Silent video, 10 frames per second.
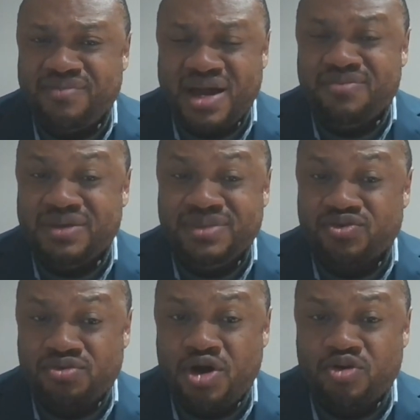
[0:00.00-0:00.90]
I may be
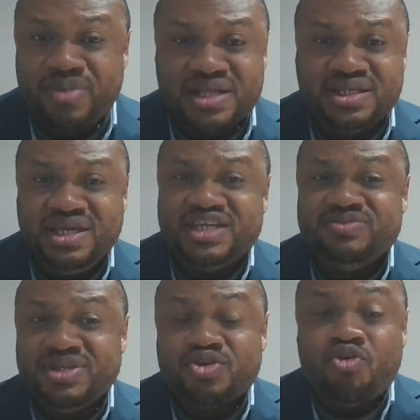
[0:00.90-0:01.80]
wrong, but he has
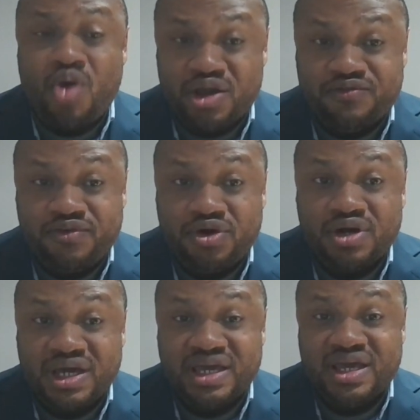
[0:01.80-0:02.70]
been quiet for
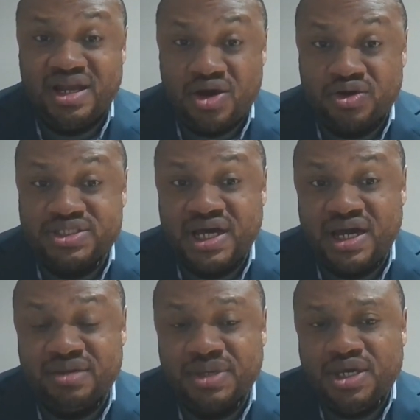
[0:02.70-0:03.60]
a long
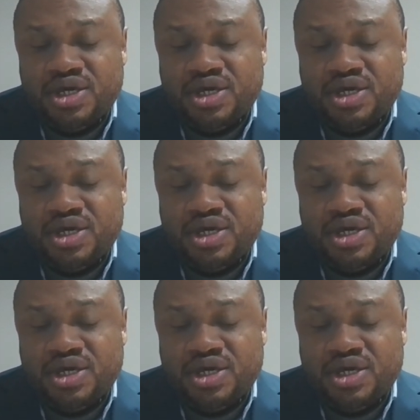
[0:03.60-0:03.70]
time.